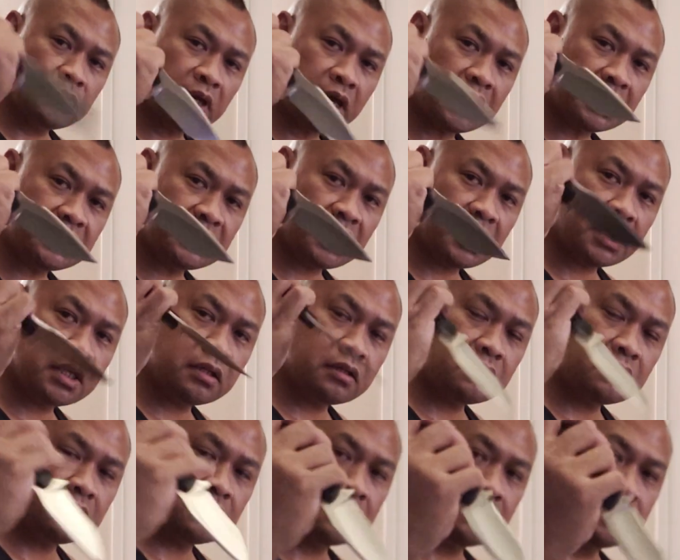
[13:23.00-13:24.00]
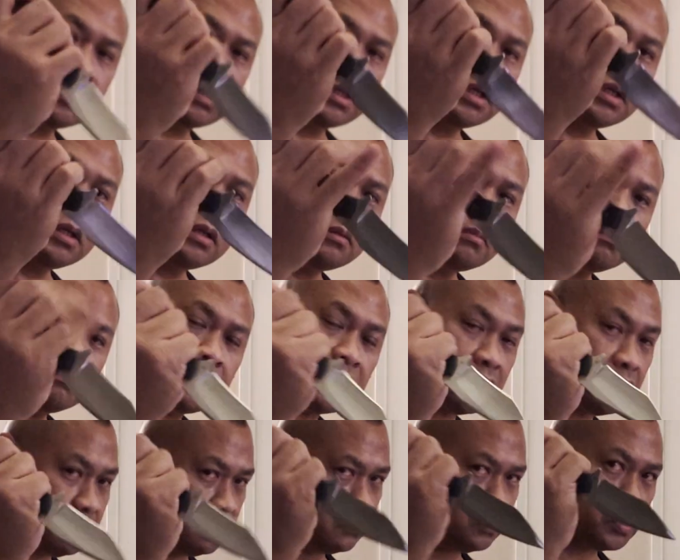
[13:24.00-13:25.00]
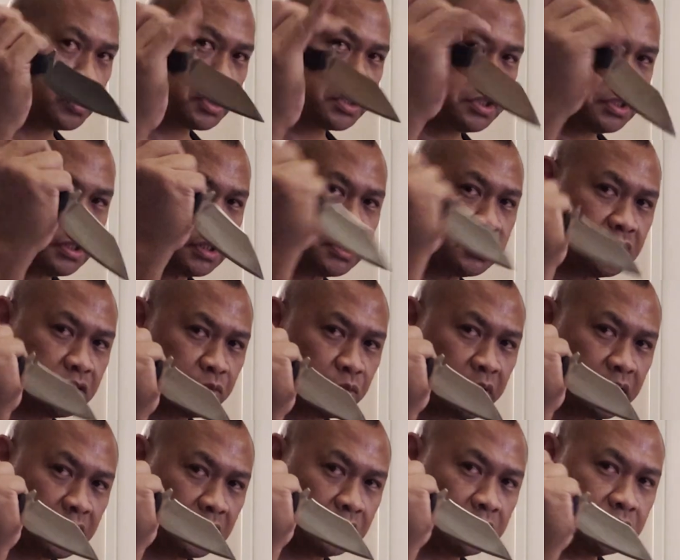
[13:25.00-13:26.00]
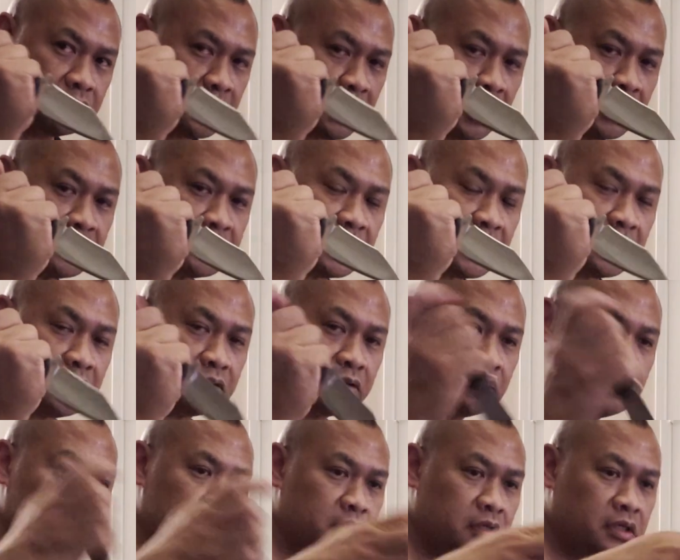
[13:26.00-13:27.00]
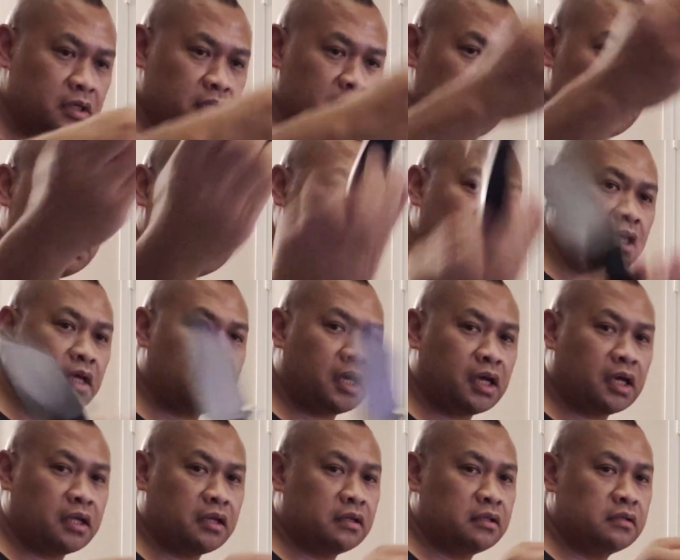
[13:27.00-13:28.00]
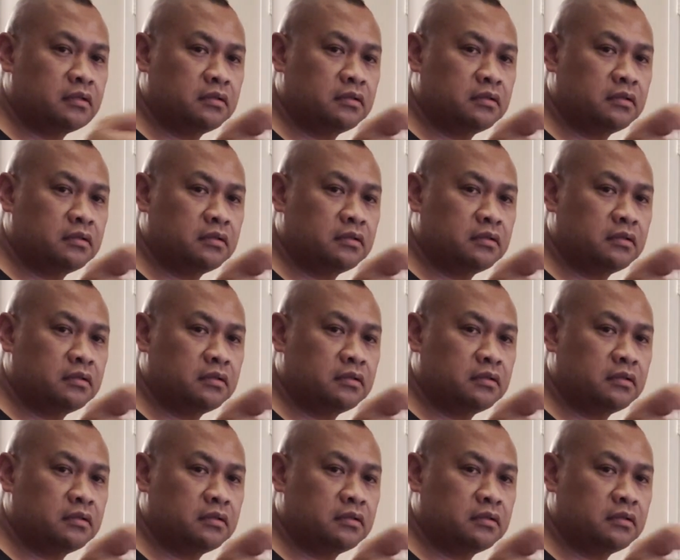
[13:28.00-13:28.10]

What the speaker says: edge in, but works just as well edge out, and